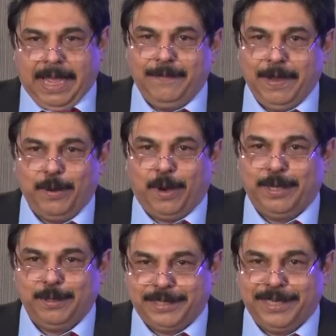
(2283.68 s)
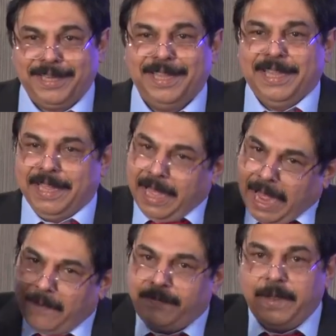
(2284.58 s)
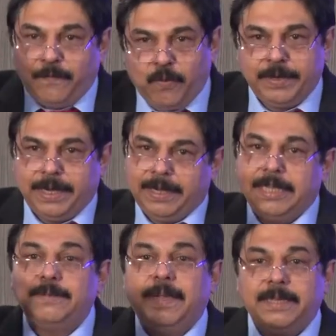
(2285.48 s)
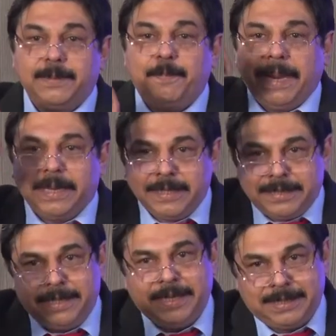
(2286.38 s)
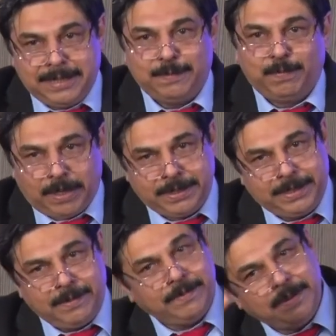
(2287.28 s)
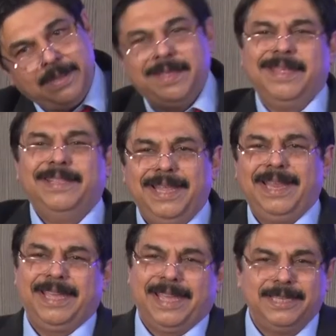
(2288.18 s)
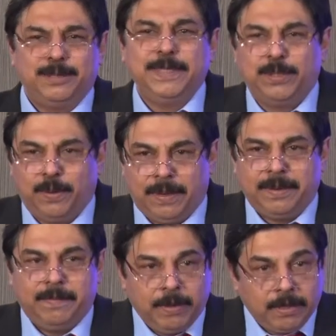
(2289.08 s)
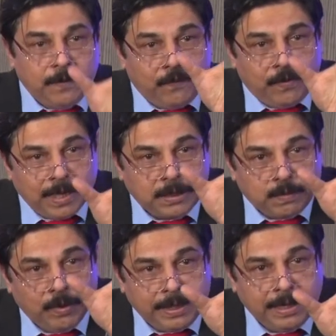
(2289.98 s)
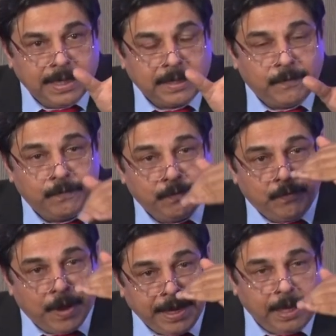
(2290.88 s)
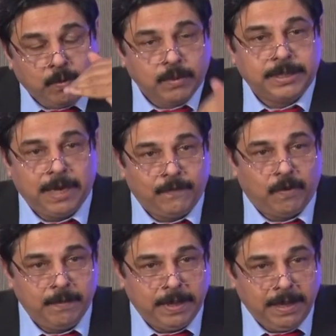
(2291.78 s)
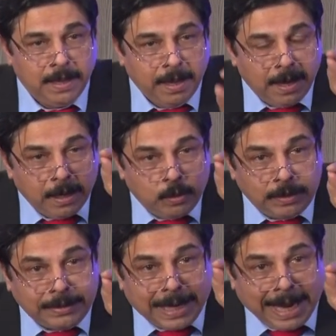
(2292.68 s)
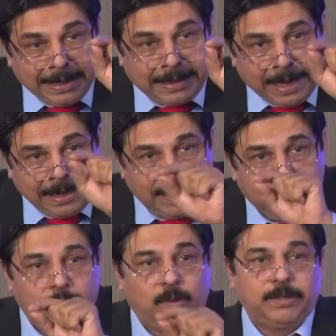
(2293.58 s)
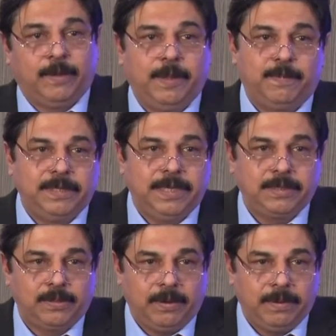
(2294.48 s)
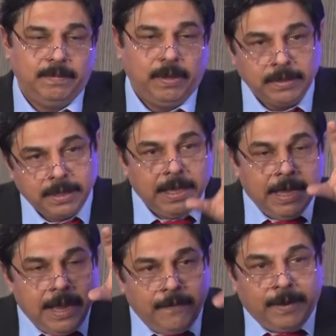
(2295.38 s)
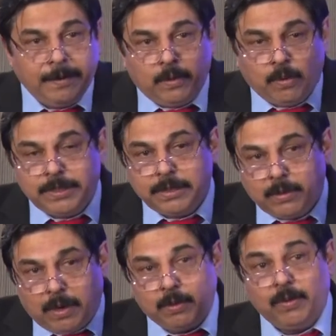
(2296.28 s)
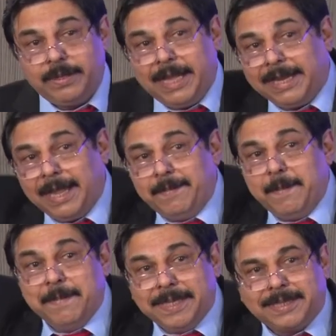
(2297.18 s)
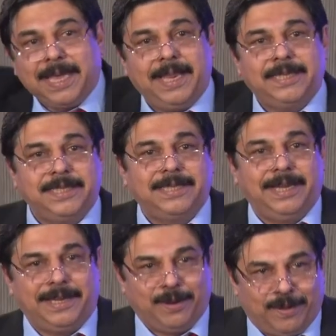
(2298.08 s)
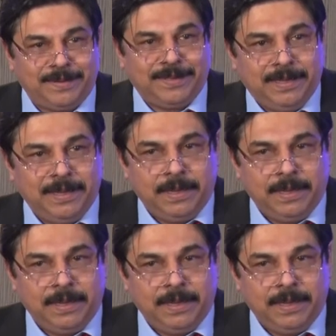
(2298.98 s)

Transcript: I will not use it. After 14 days, when the pregnancy test is positive, then I can switch over. Because the first 14 days are very crucial for me to titrate the dose of the progesterone. Because if the dose is not good, there can be miscarriages later on.